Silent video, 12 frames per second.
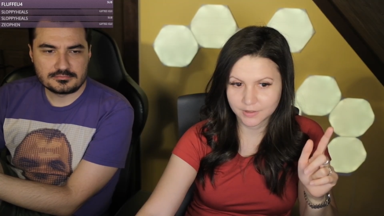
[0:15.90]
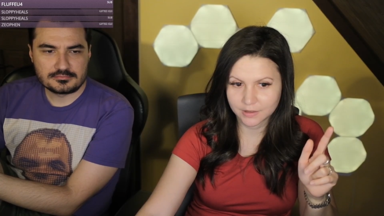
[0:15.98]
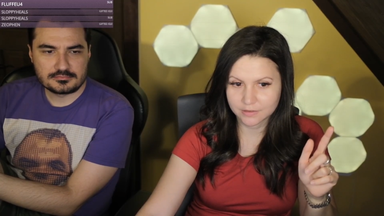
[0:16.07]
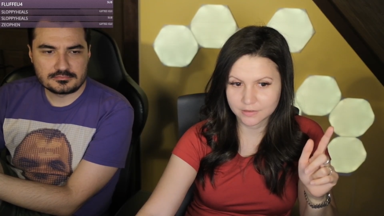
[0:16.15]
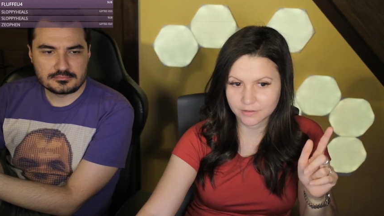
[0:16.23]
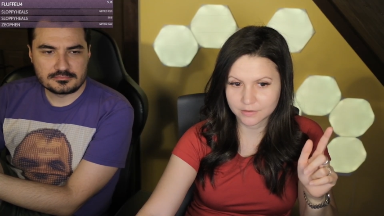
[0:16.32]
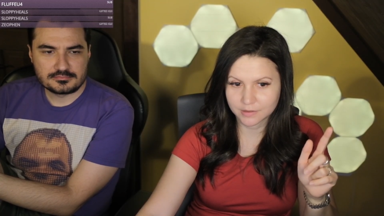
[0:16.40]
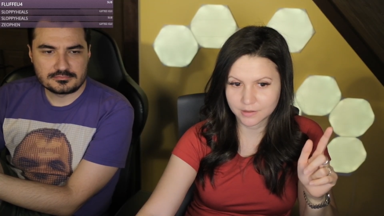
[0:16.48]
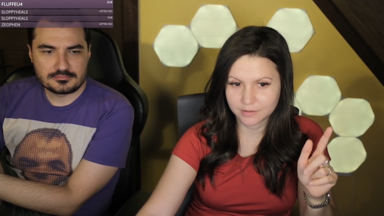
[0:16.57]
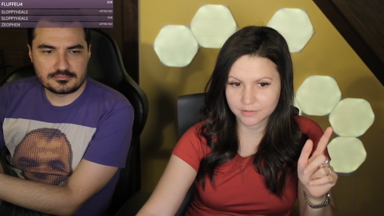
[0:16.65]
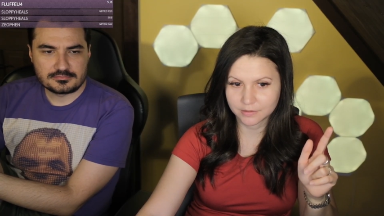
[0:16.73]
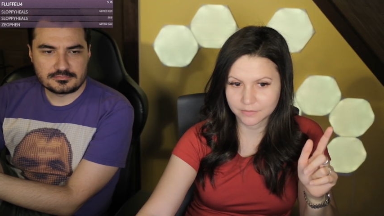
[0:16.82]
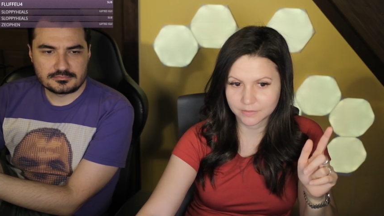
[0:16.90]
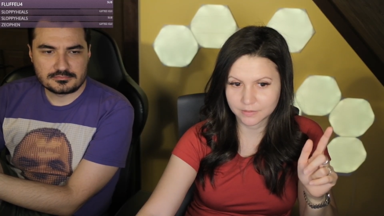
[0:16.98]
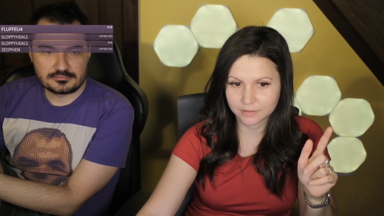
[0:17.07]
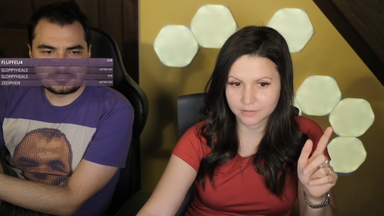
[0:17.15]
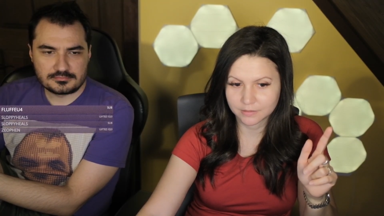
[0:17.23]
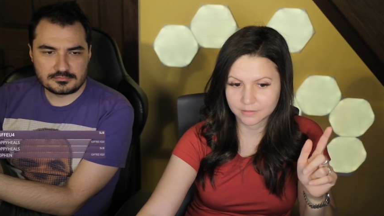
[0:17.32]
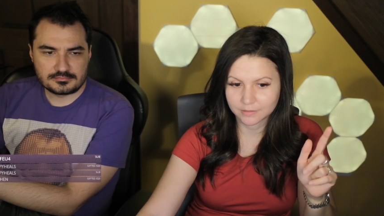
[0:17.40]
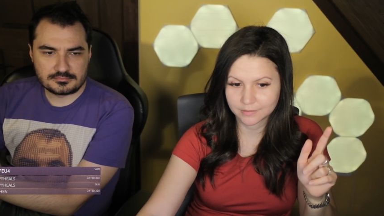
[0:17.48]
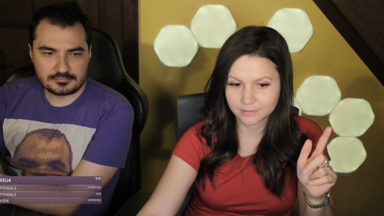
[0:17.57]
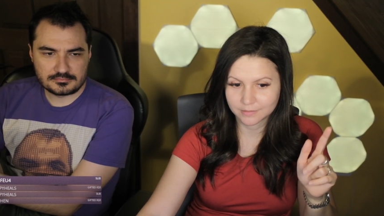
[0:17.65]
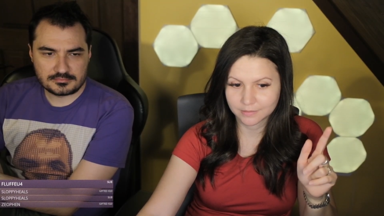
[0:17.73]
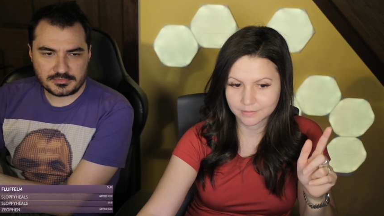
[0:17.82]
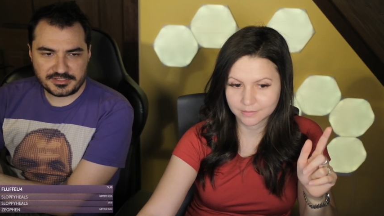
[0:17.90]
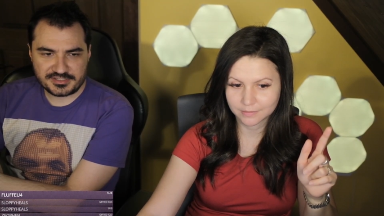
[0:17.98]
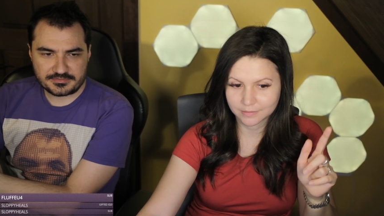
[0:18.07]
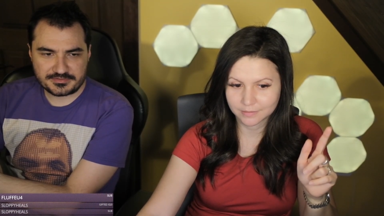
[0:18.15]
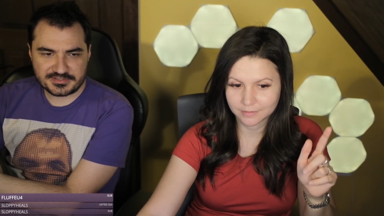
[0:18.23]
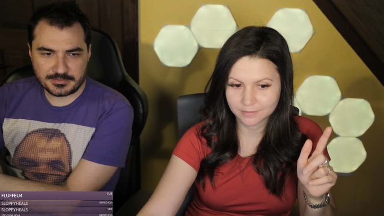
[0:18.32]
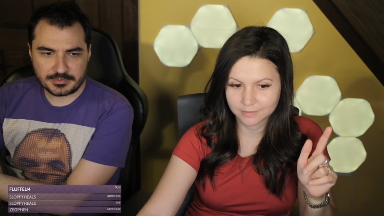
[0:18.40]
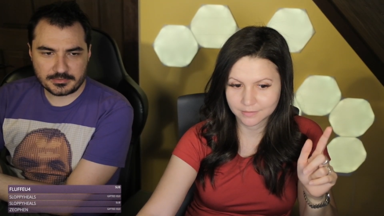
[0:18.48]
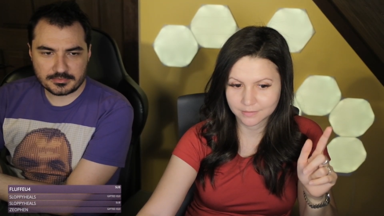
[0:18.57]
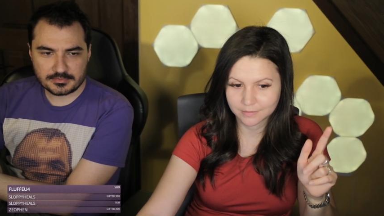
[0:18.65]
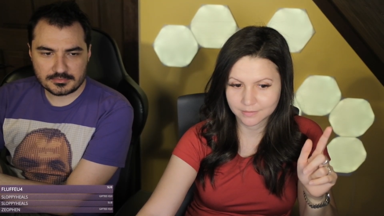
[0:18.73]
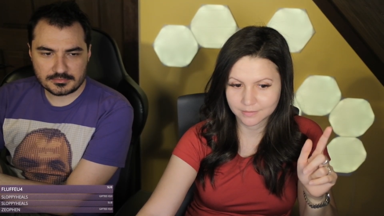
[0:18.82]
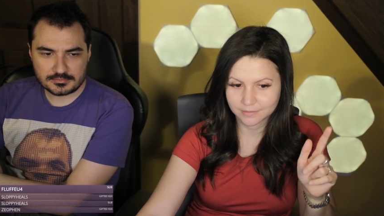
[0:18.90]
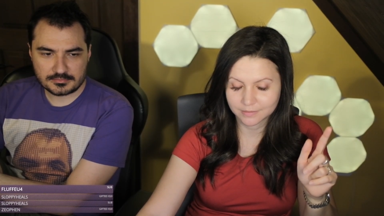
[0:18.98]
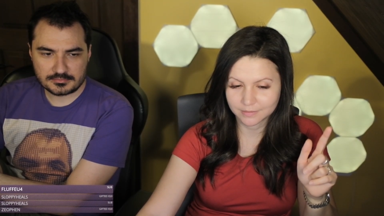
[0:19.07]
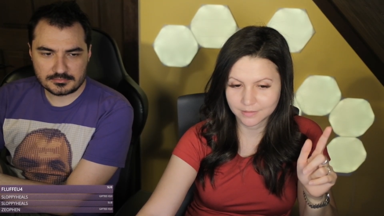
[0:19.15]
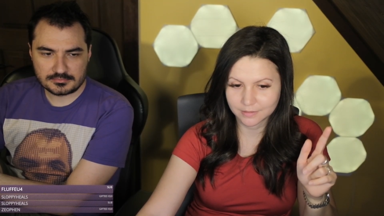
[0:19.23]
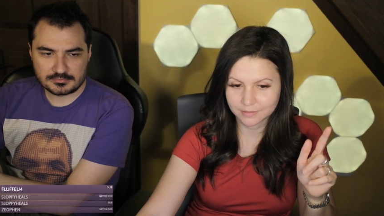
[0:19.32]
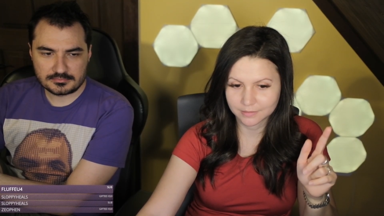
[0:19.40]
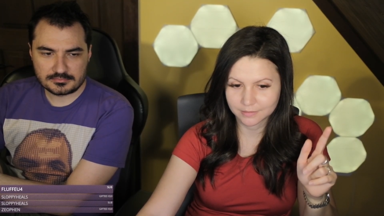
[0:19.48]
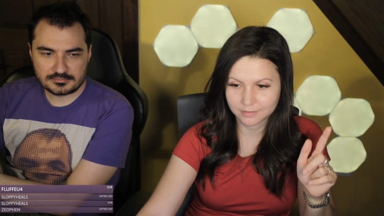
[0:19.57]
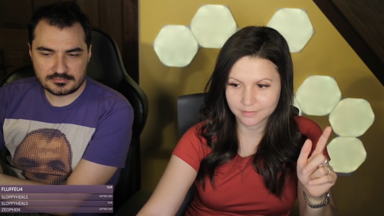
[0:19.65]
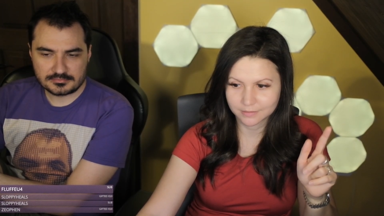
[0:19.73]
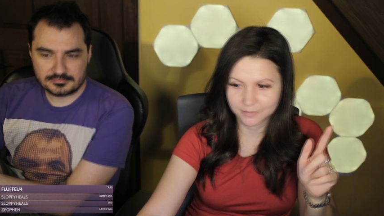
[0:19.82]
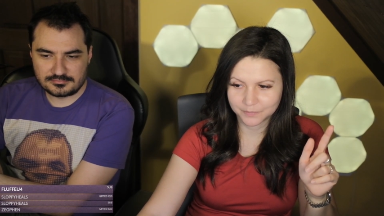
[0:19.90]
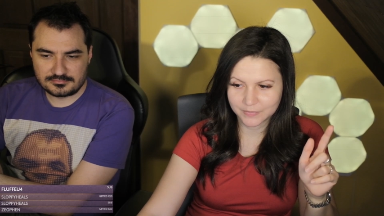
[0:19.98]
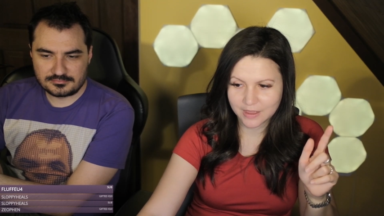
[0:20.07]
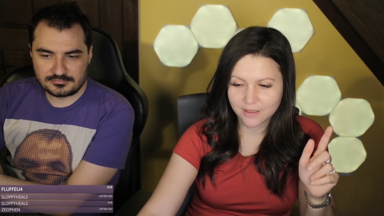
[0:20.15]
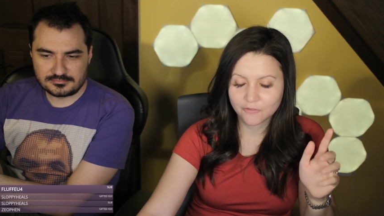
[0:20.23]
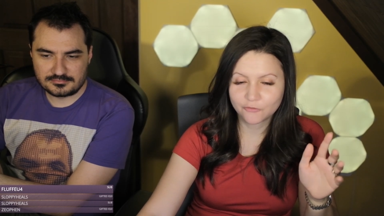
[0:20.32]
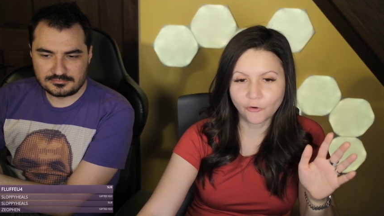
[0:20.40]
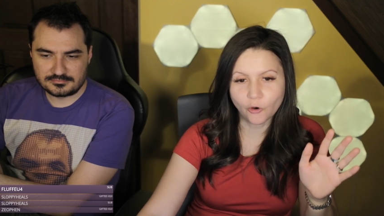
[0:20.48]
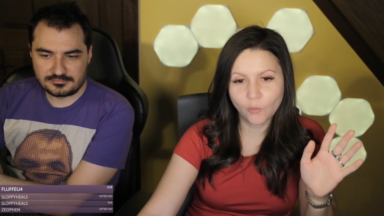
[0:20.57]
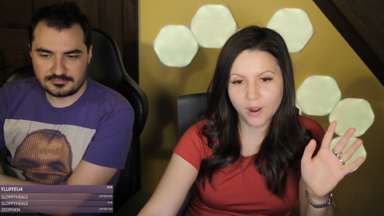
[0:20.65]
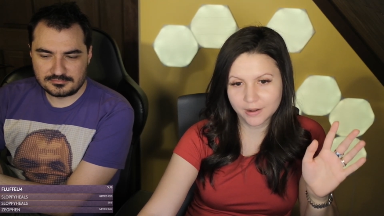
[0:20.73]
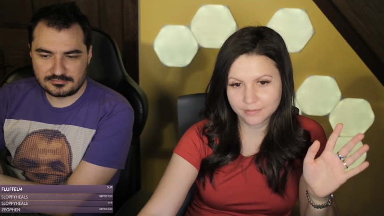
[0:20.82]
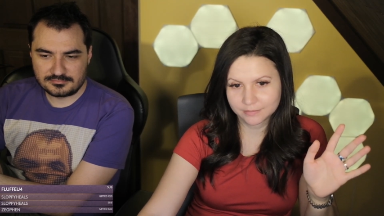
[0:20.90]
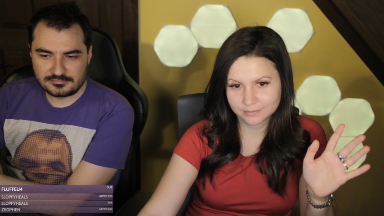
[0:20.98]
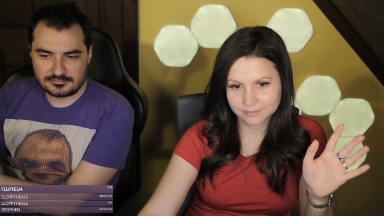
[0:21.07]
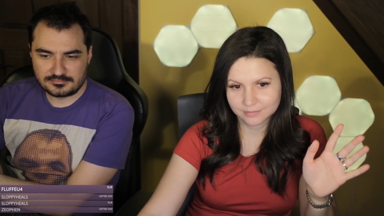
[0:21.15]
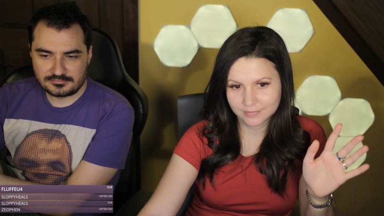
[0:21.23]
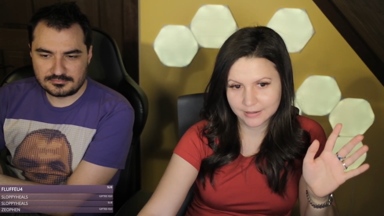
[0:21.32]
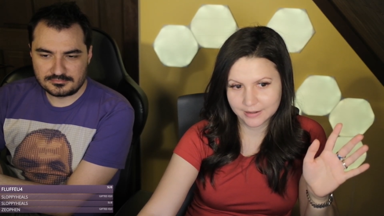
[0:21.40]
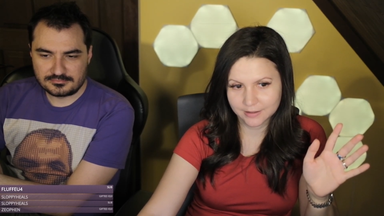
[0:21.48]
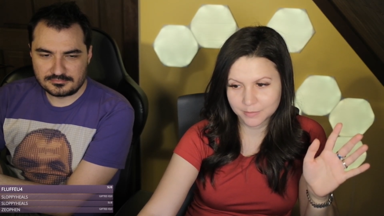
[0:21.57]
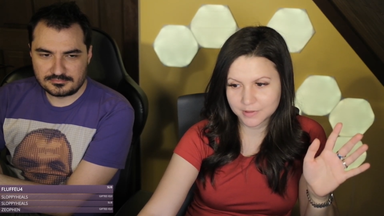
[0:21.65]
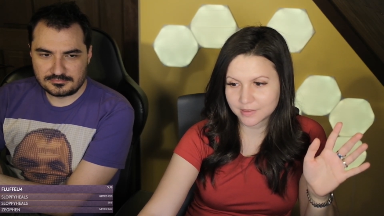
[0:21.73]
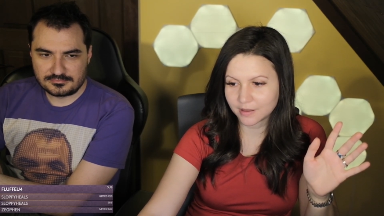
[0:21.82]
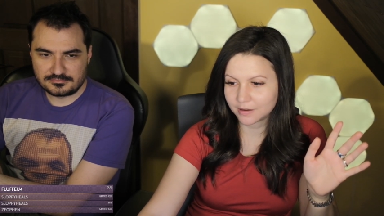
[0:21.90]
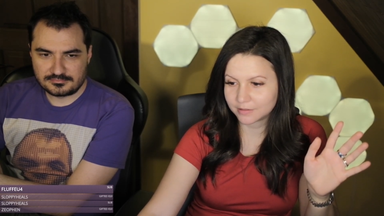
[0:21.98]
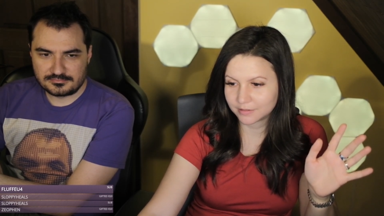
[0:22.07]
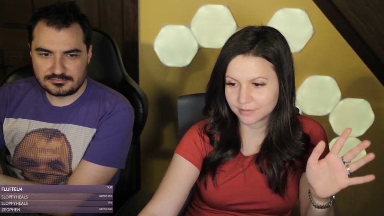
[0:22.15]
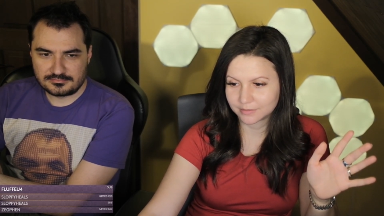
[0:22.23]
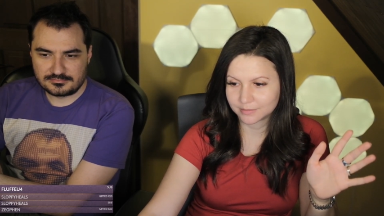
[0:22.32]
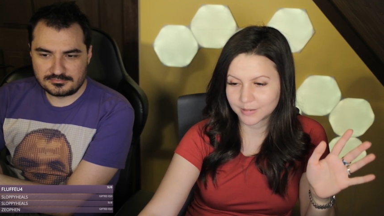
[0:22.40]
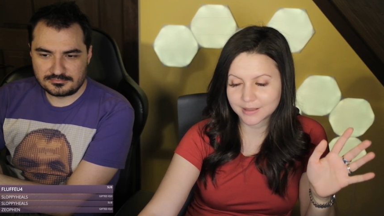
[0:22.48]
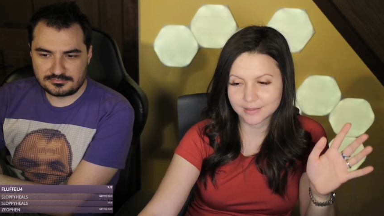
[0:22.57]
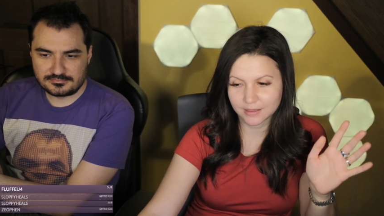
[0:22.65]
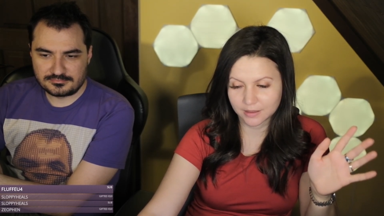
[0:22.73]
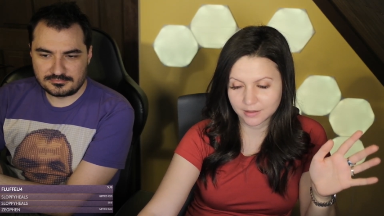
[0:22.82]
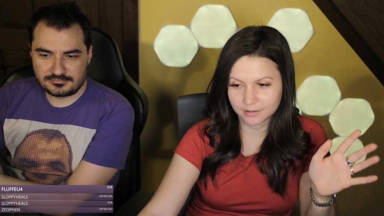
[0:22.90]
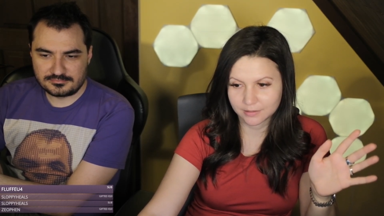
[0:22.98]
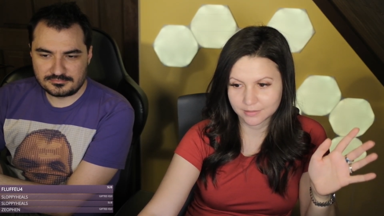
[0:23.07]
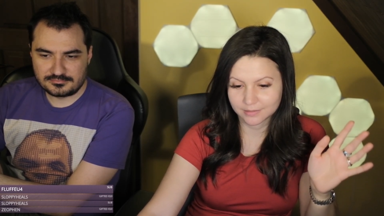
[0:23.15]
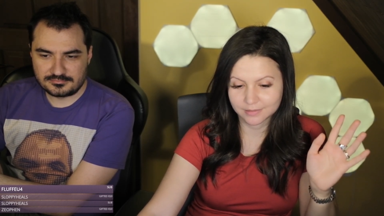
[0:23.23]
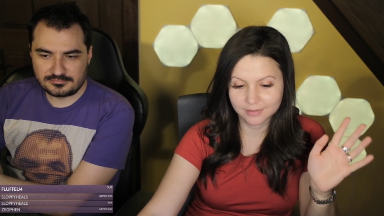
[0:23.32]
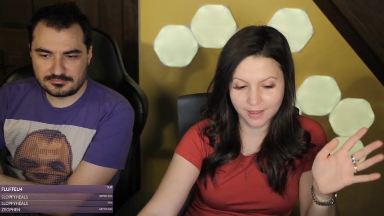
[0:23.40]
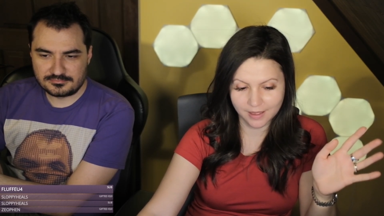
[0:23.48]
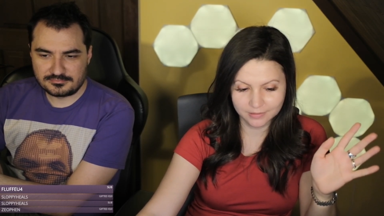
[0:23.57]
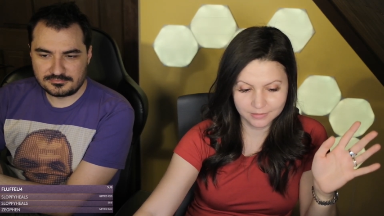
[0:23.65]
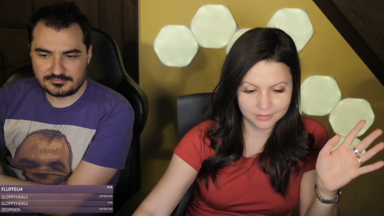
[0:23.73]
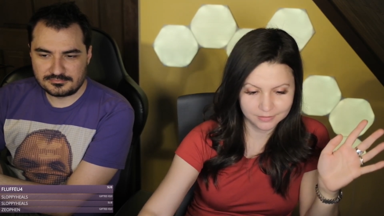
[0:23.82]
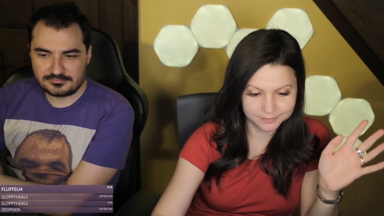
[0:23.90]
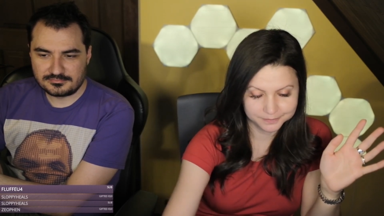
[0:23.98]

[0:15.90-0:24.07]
Speaker 1: That's not scientific.
Speaker 2: It is for some people. No.
Speaker 1: For one, let me start by saying that.